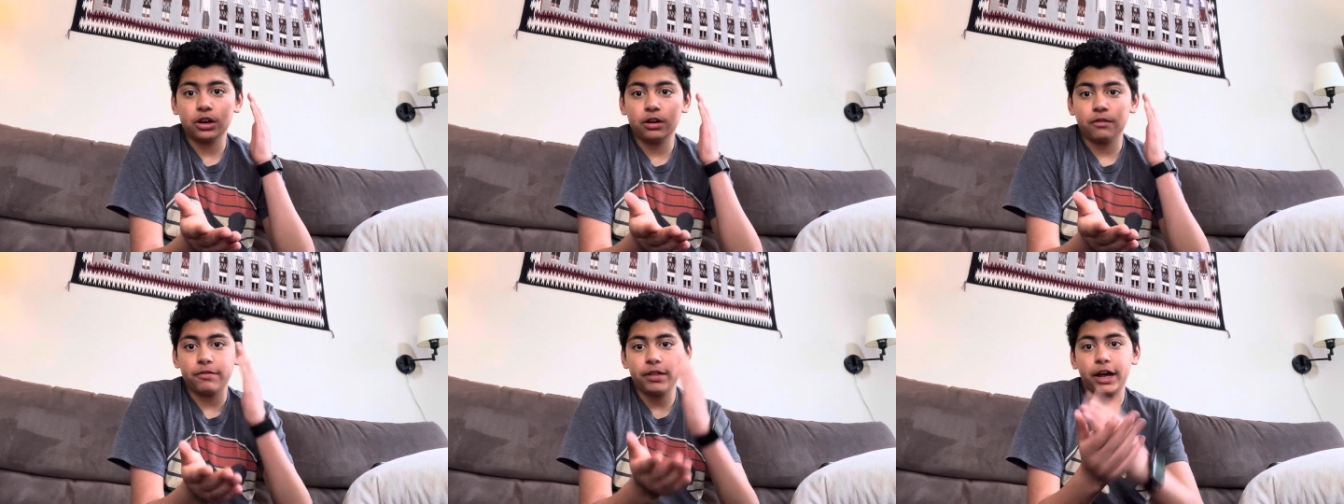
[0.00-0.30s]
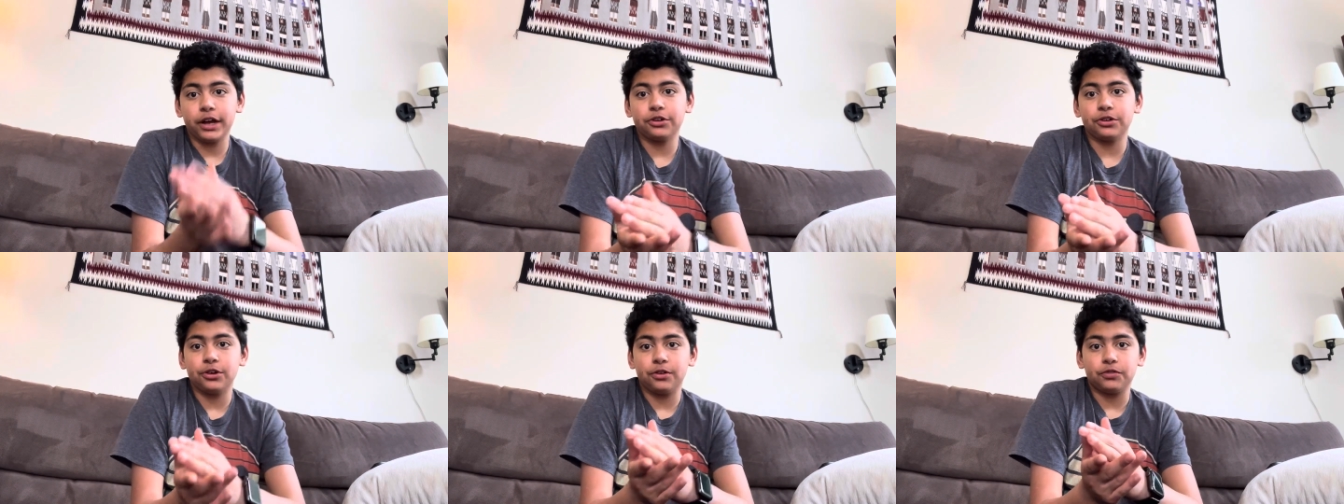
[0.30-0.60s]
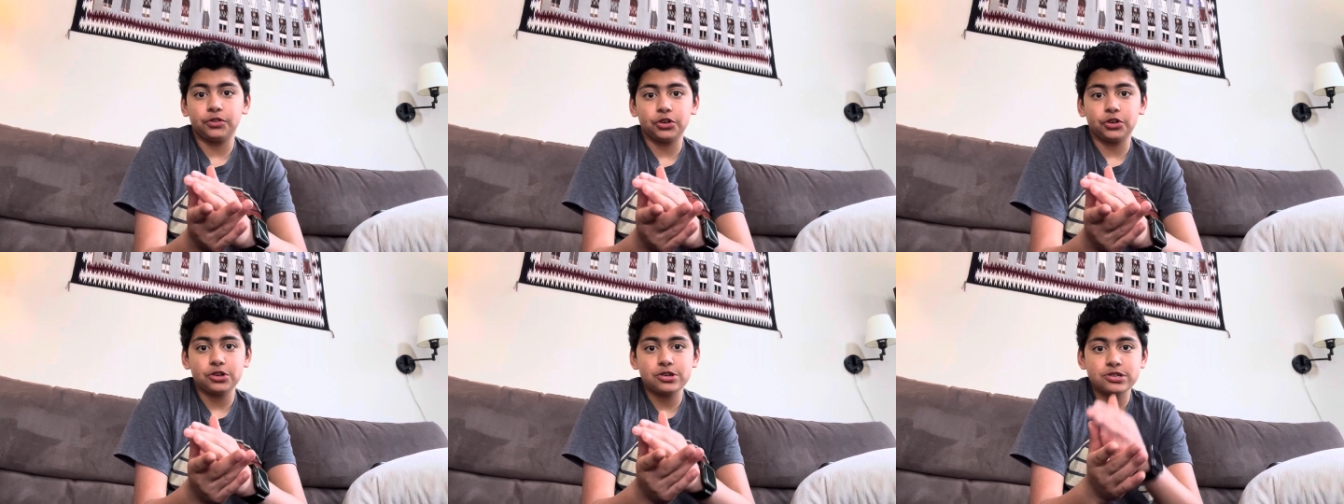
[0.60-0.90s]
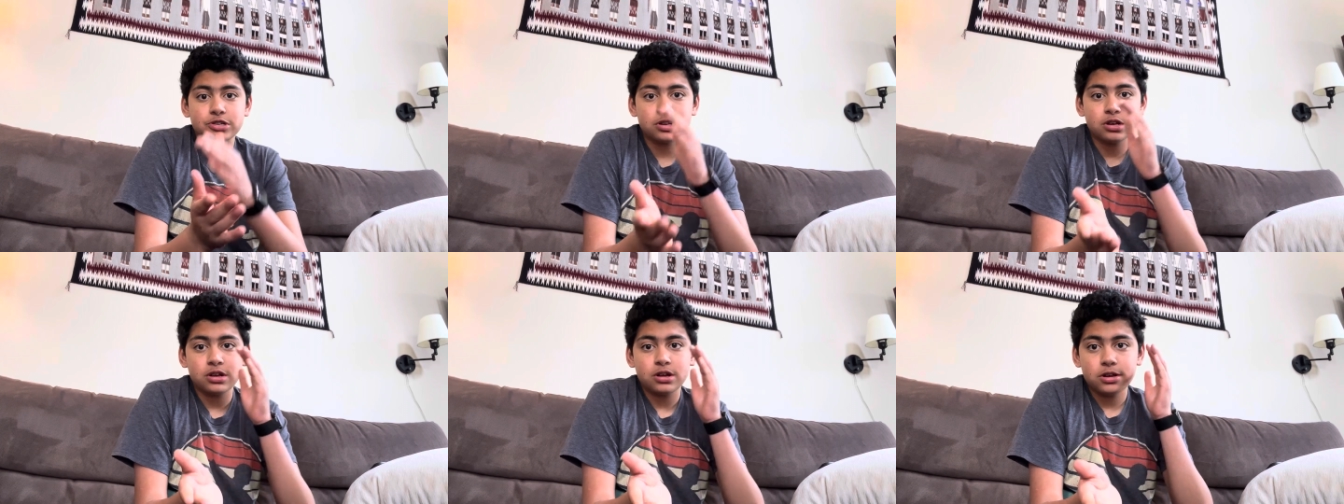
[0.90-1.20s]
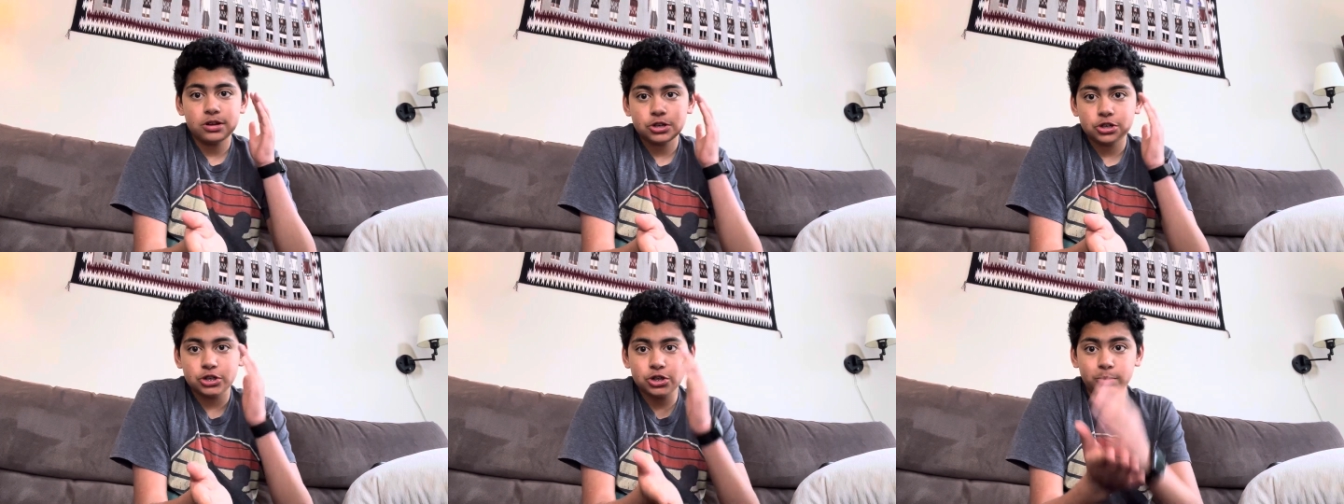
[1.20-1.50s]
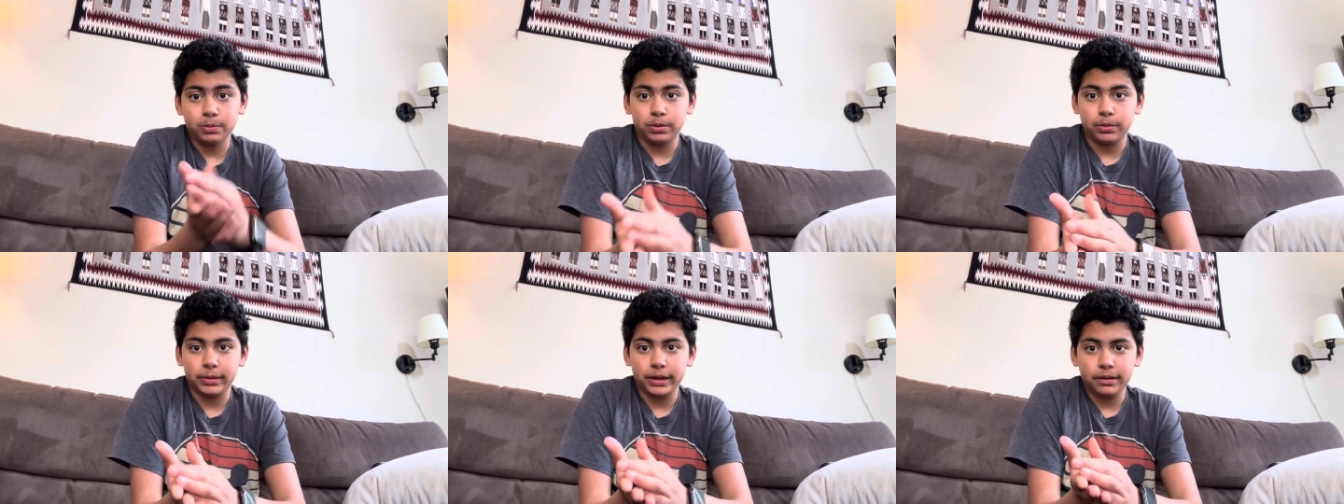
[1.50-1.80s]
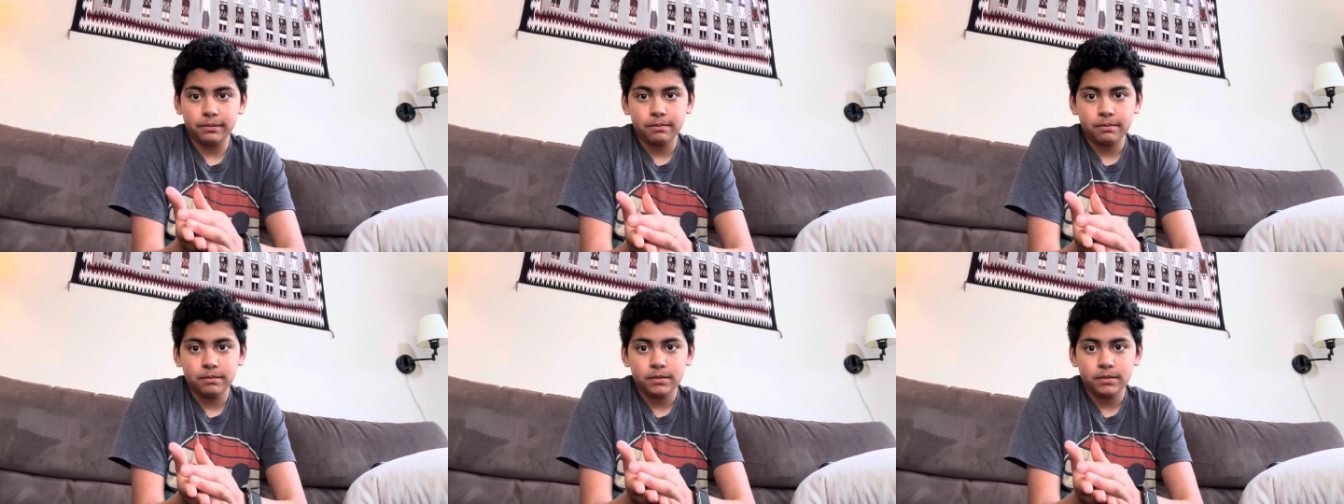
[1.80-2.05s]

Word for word: of that universe, Superman.